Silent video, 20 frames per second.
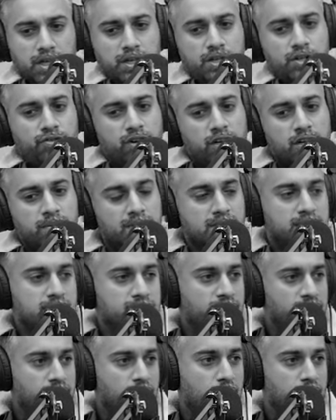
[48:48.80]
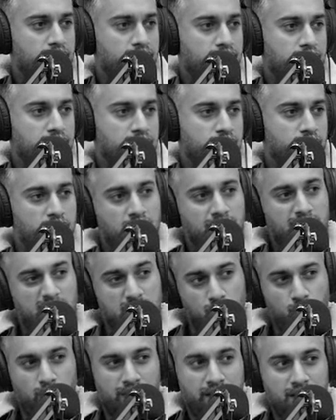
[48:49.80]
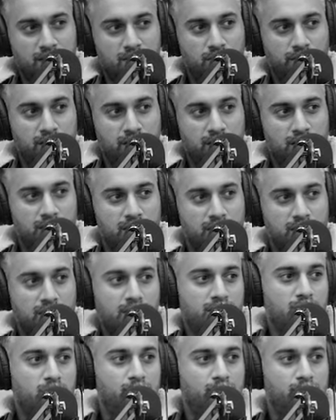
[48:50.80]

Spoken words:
Can you recommend some photographers? We got this wedding going on,